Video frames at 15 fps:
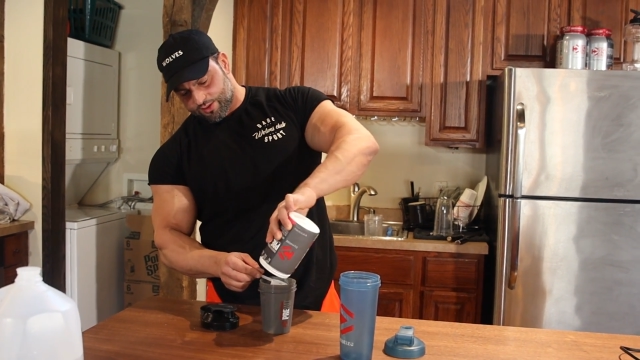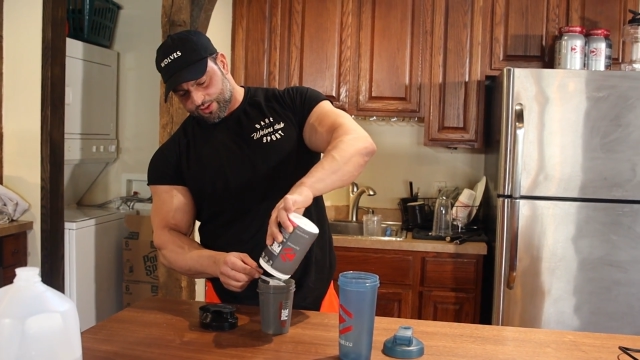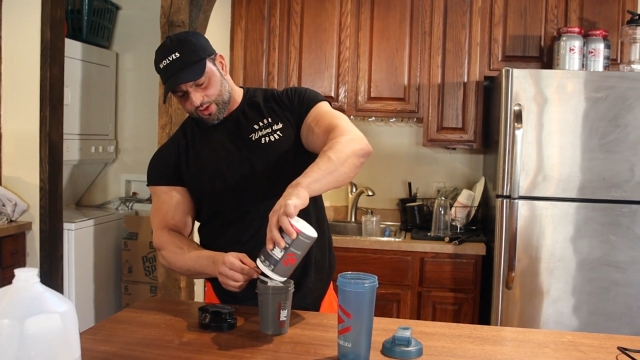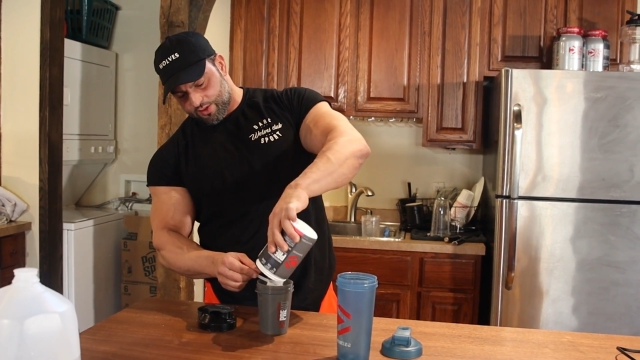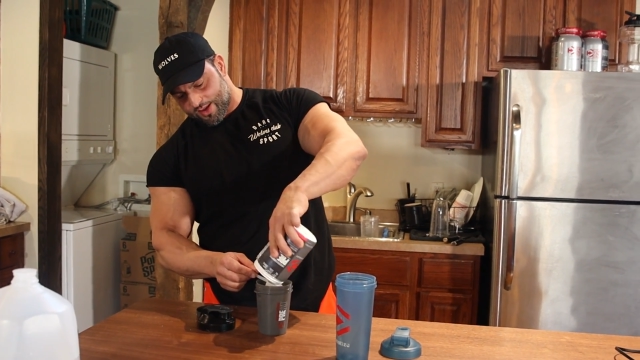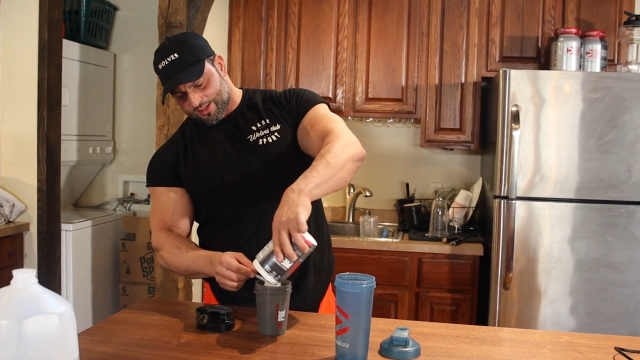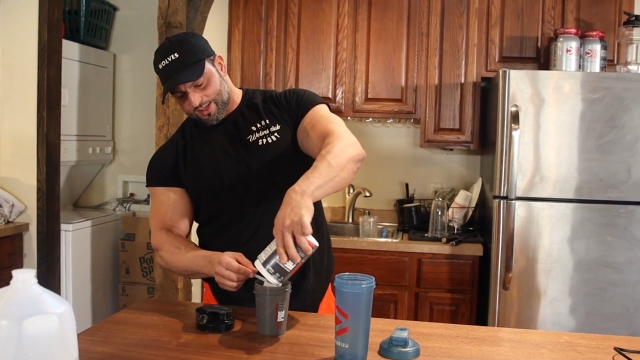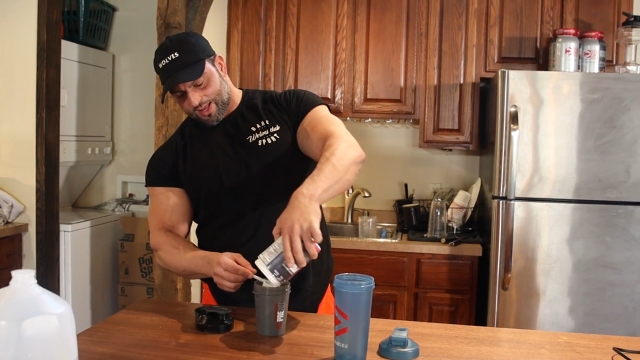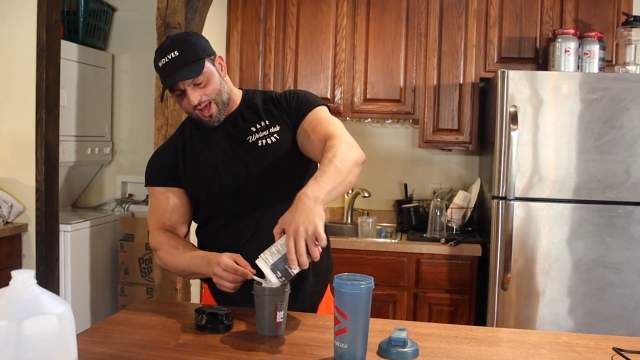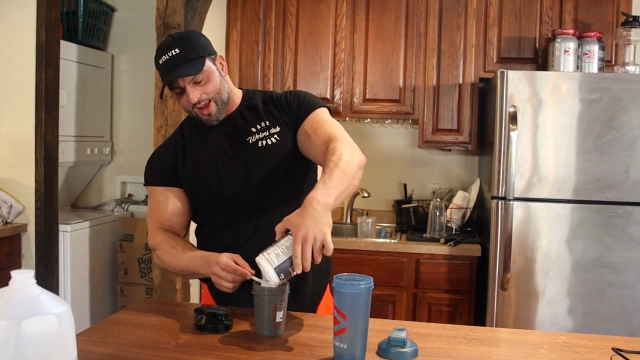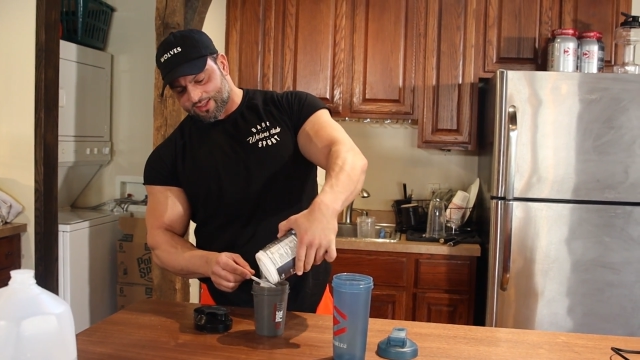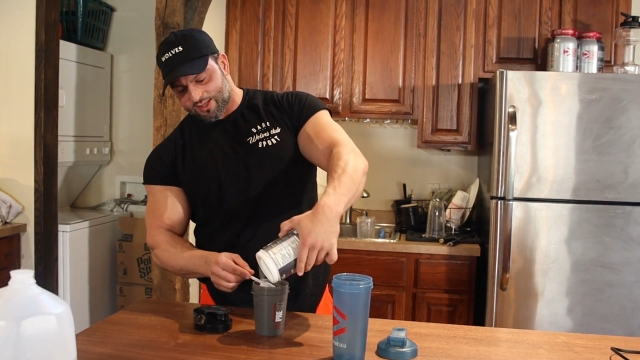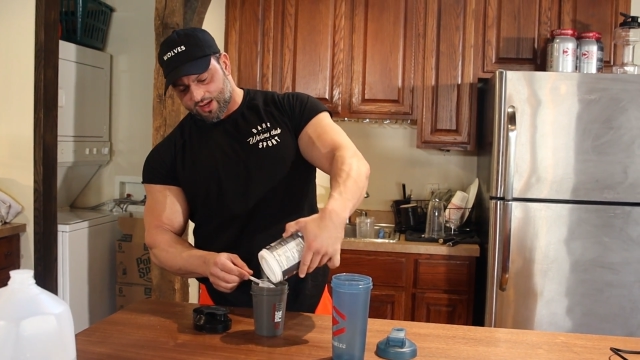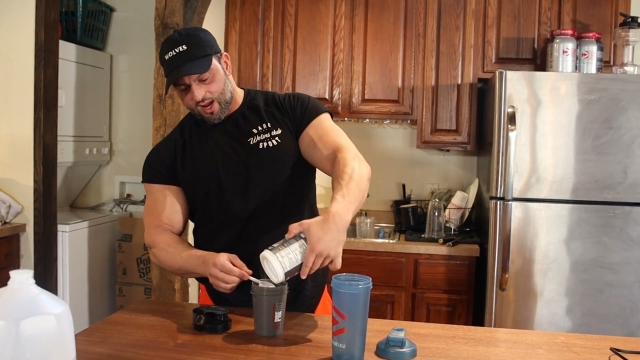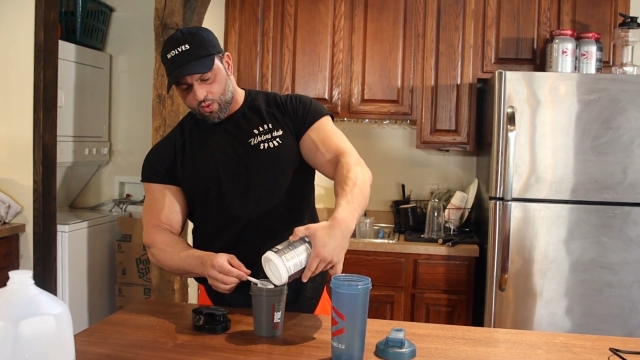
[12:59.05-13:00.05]
so that's the
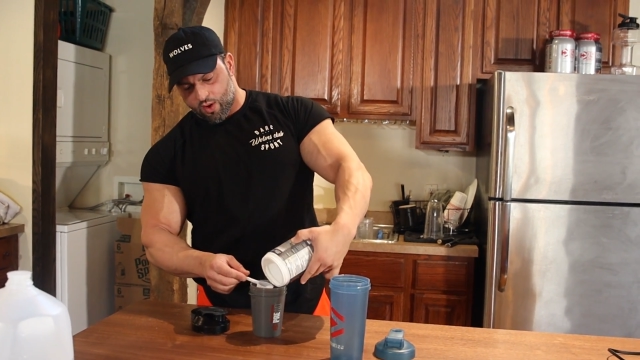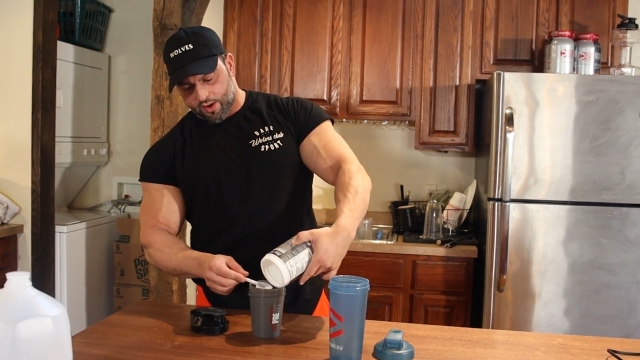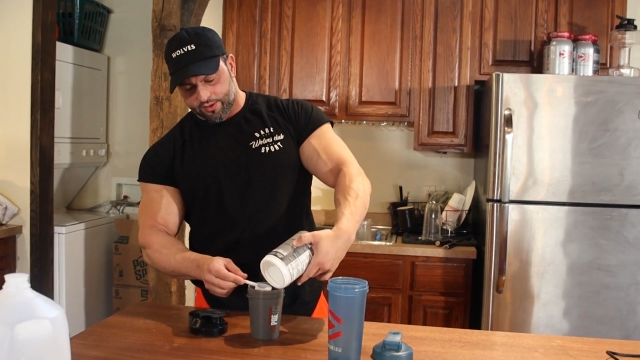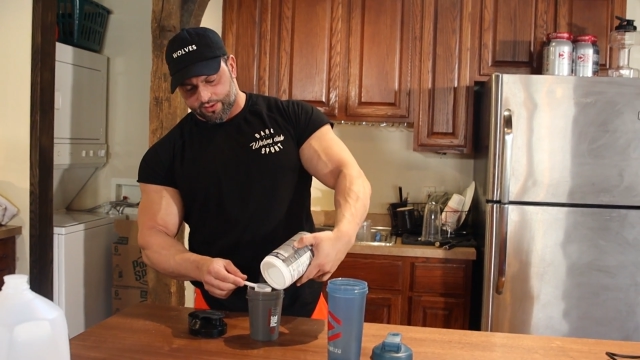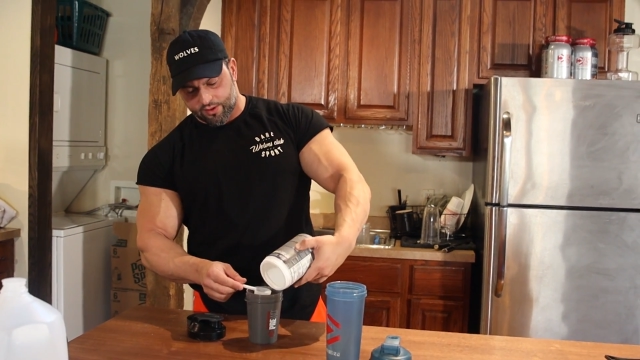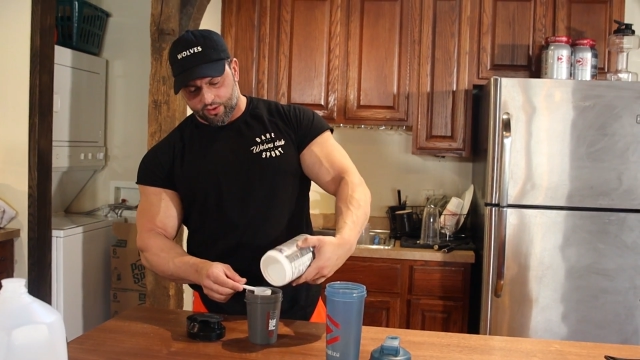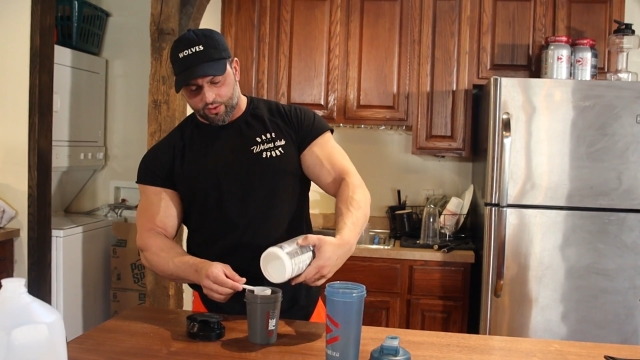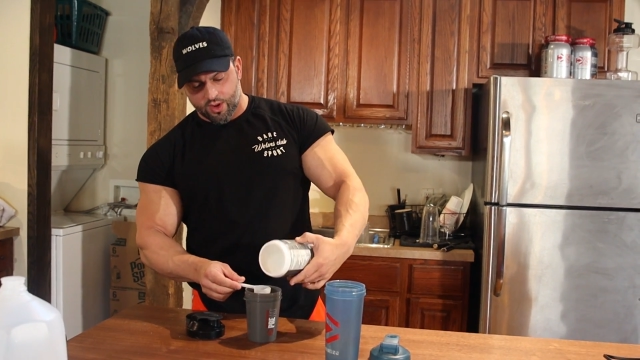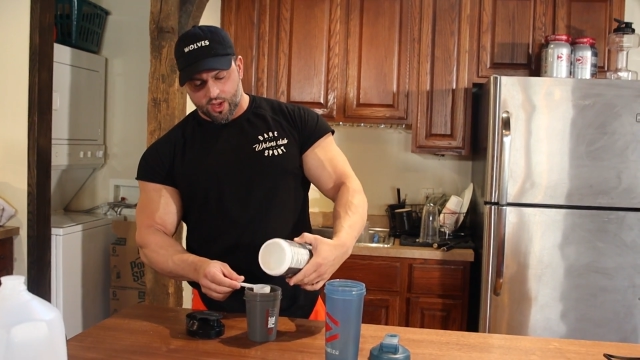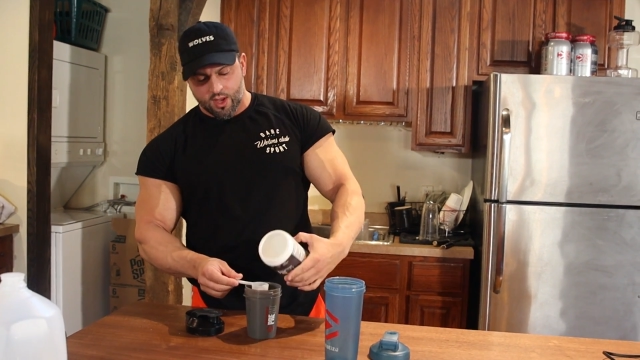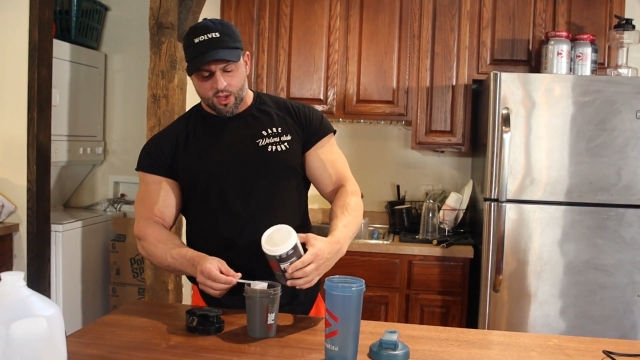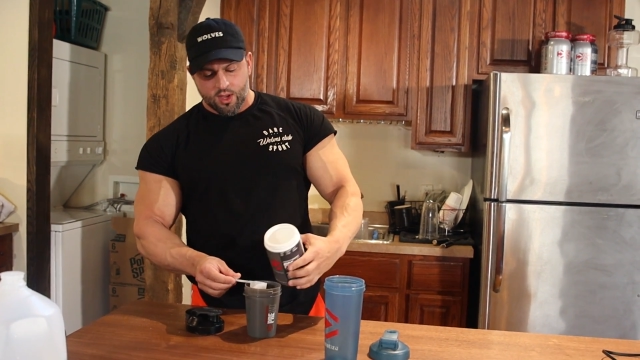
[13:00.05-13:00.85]
last thing I want to do.